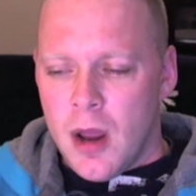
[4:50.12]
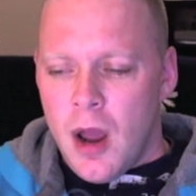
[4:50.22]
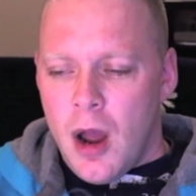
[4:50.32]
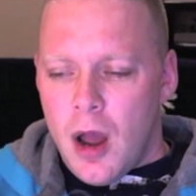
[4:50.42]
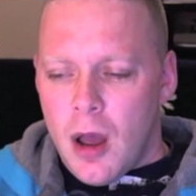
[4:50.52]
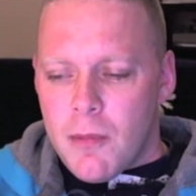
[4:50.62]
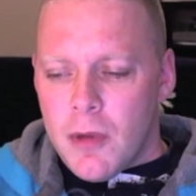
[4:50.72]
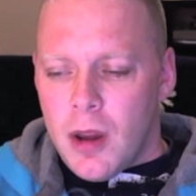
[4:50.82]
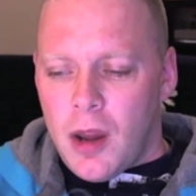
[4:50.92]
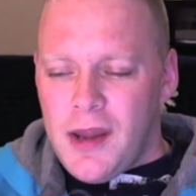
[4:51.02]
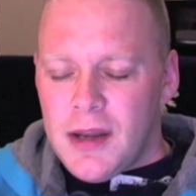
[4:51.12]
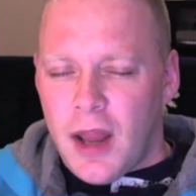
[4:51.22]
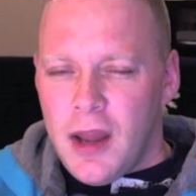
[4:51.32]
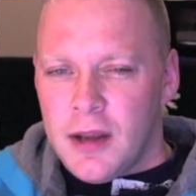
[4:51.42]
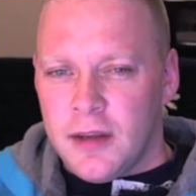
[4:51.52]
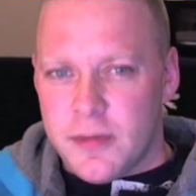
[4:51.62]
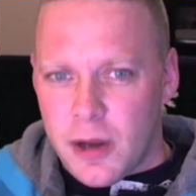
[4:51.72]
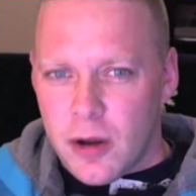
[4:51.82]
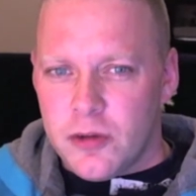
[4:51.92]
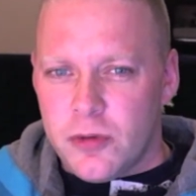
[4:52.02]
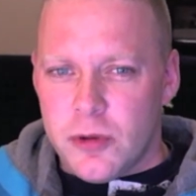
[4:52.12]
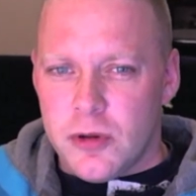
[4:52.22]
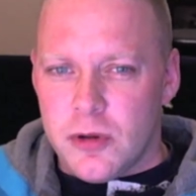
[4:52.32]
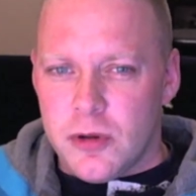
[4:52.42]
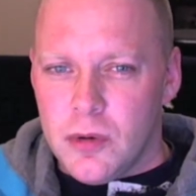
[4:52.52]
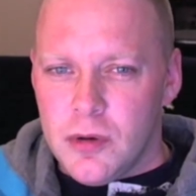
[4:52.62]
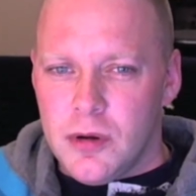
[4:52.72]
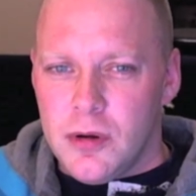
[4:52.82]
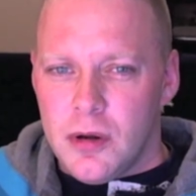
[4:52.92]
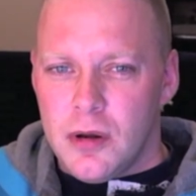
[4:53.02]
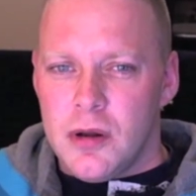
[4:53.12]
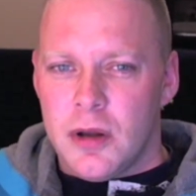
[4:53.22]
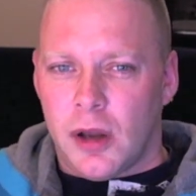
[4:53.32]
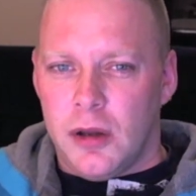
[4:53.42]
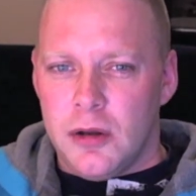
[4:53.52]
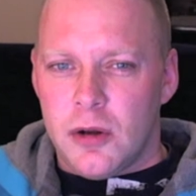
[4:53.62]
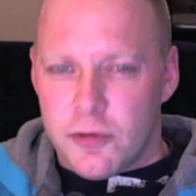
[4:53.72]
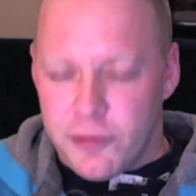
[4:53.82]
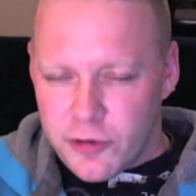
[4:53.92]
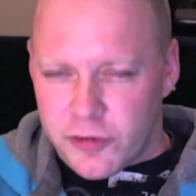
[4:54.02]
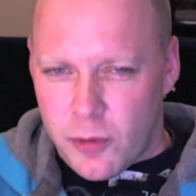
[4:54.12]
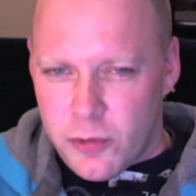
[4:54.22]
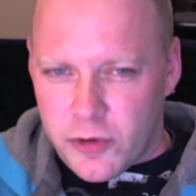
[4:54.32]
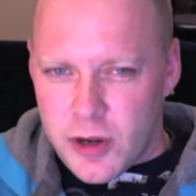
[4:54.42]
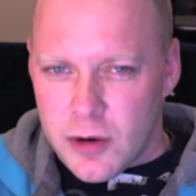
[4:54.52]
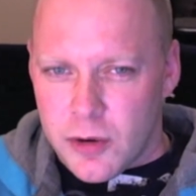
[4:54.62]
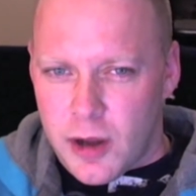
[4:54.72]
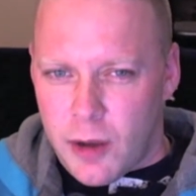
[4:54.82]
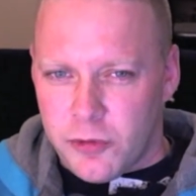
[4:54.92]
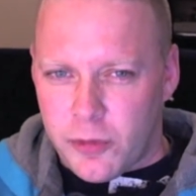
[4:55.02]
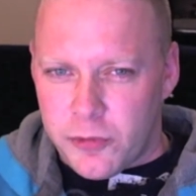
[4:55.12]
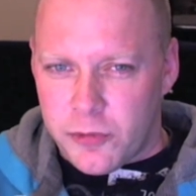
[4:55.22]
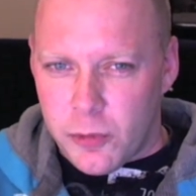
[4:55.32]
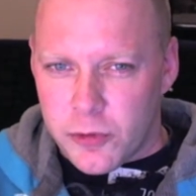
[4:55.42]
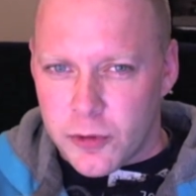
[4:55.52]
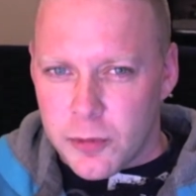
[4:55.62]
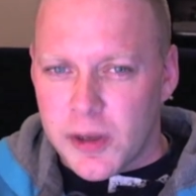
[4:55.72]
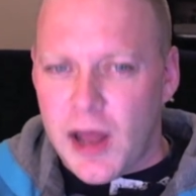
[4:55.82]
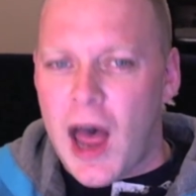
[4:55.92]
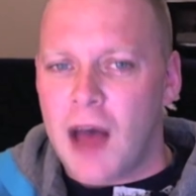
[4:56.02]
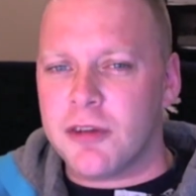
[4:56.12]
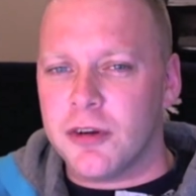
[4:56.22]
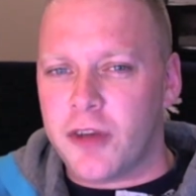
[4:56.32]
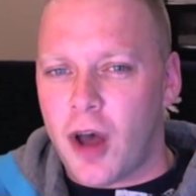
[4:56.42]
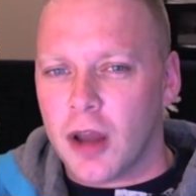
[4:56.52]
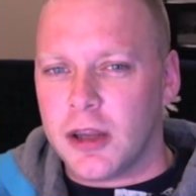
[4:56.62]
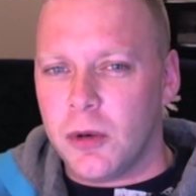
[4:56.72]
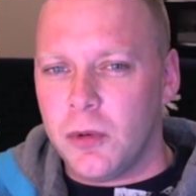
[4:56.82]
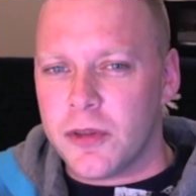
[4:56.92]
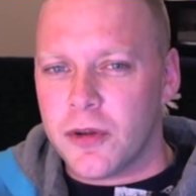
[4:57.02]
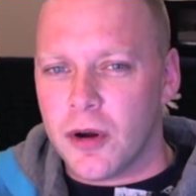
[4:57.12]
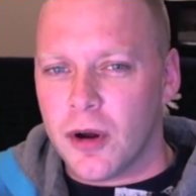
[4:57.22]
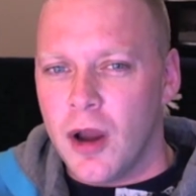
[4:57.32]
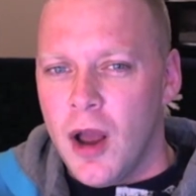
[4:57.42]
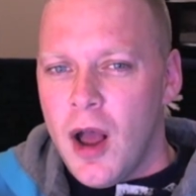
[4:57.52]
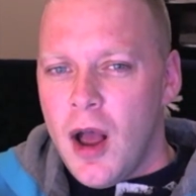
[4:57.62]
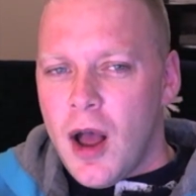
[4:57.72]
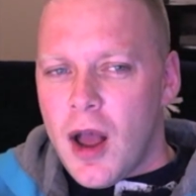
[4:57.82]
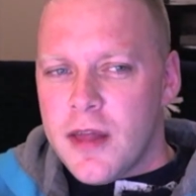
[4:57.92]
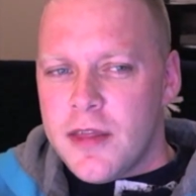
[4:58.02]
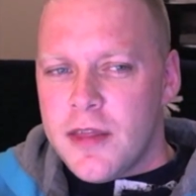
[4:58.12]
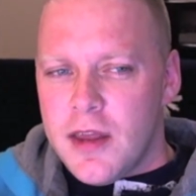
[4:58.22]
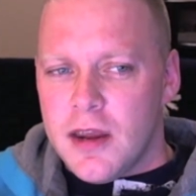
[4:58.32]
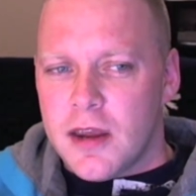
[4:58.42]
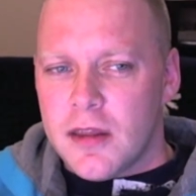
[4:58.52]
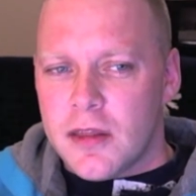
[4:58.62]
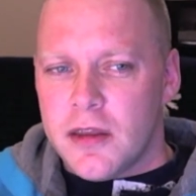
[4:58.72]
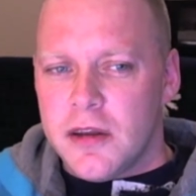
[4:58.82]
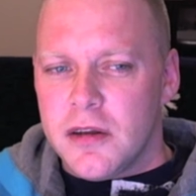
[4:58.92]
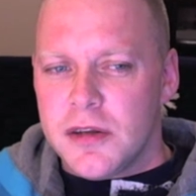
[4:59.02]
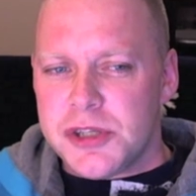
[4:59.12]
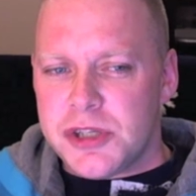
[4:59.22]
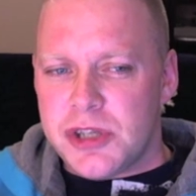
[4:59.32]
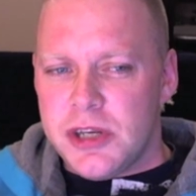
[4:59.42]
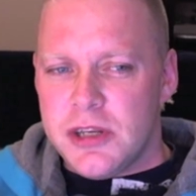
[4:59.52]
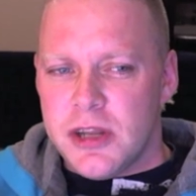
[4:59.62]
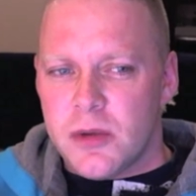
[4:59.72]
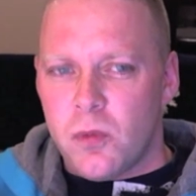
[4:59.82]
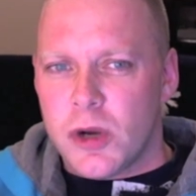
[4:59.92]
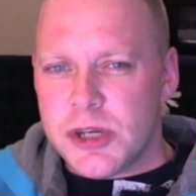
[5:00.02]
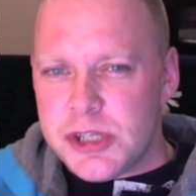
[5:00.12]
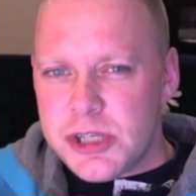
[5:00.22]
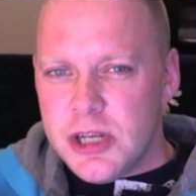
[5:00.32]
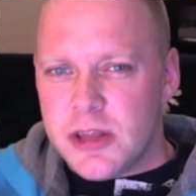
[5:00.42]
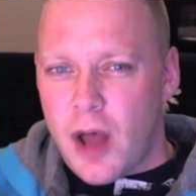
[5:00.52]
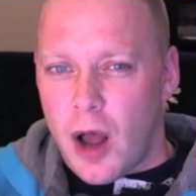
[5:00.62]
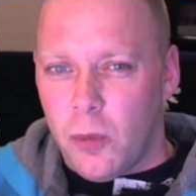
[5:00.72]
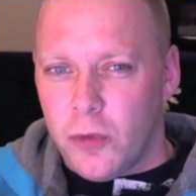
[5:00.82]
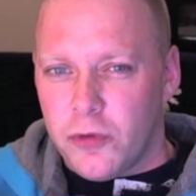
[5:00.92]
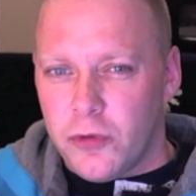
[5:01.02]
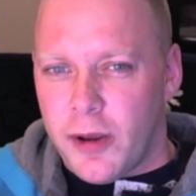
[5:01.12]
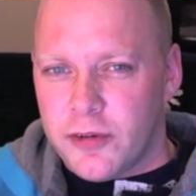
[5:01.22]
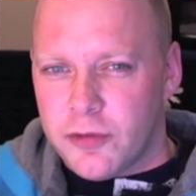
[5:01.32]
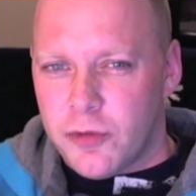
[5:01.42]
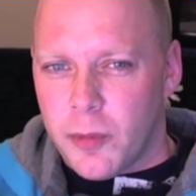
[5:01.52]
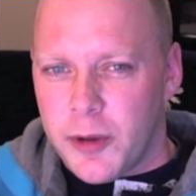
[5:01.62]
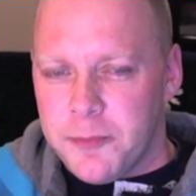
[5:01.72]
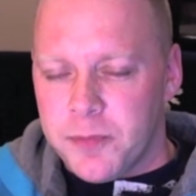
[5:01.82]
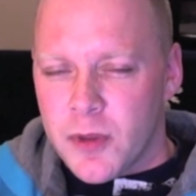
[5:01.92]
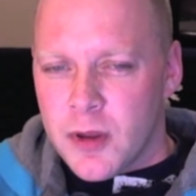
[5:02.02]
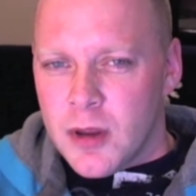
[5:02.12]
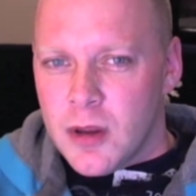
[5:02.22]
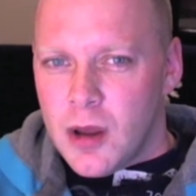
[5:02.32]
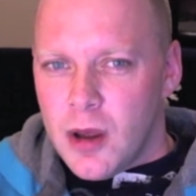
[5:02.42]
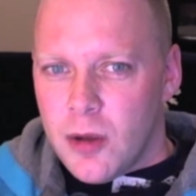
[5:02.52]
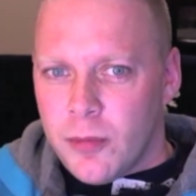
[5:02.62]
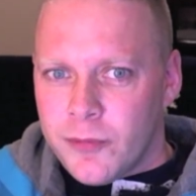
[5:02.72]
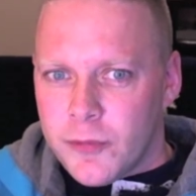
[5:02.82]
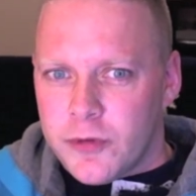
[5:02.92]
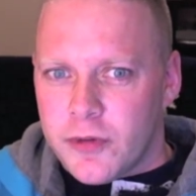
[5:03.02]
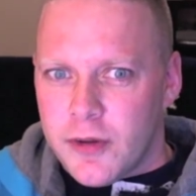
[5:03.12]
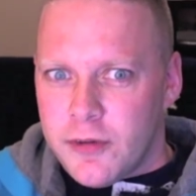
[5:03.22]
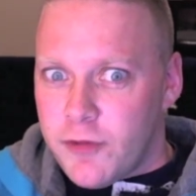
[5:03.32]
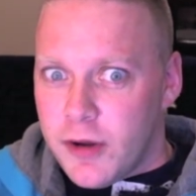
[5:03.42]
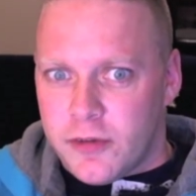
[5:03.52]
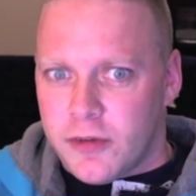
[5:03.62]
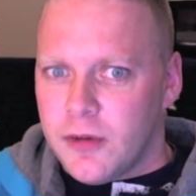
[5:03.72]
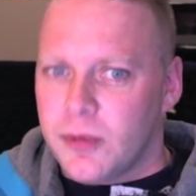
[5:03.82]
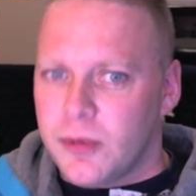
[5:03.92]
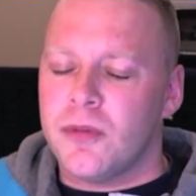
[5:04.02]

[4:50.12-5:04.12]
And to be honest with you, at first I was angry, I was upset with her, but after talking with her, I think that she did what she thought was best for me. Let's say, face it, this was